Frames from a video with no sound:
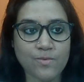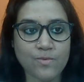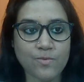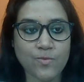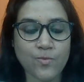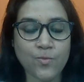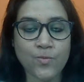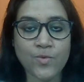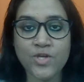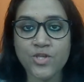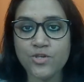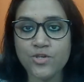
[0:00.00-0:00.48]

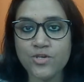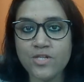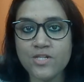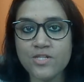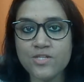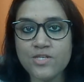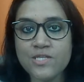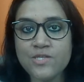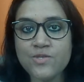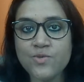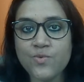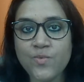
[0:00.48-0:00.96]
We shall
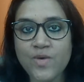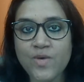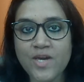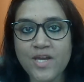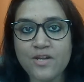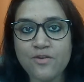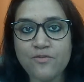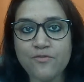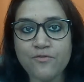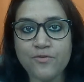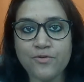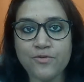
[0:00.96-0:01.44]
just
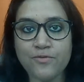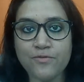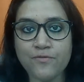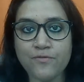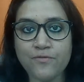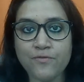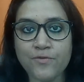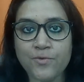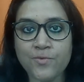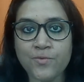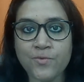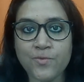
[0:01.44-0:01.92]
wait for a
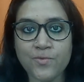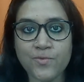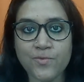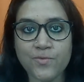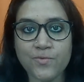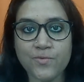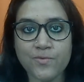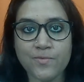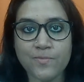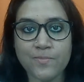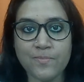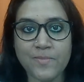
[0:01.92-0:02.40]
few
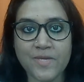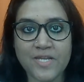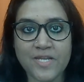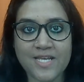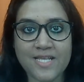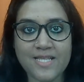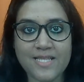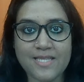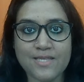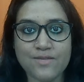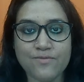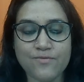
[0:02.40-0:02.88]

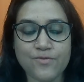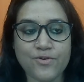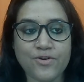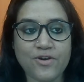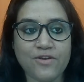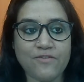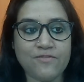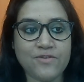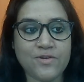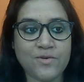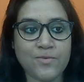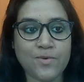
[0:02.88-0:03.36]
minutes for
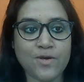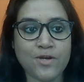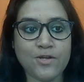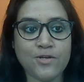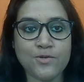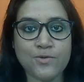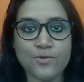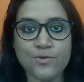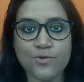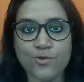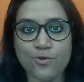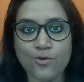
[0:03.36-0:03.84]
everyone
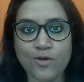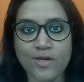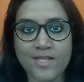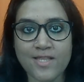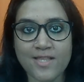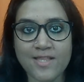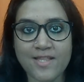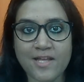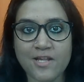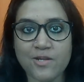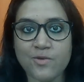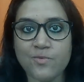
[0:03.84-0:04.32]
to join,
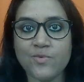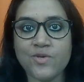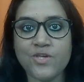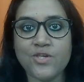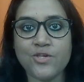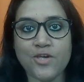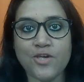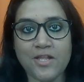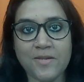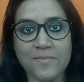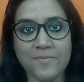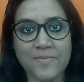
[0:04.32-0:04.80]
then we
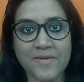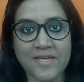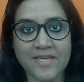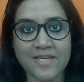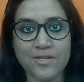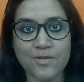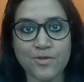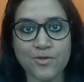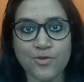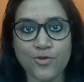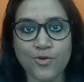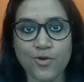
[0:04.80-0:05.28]
shall
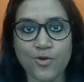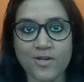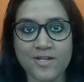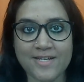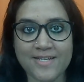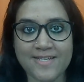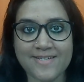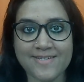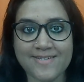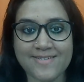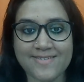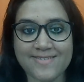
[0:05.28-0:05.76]
begin shortly.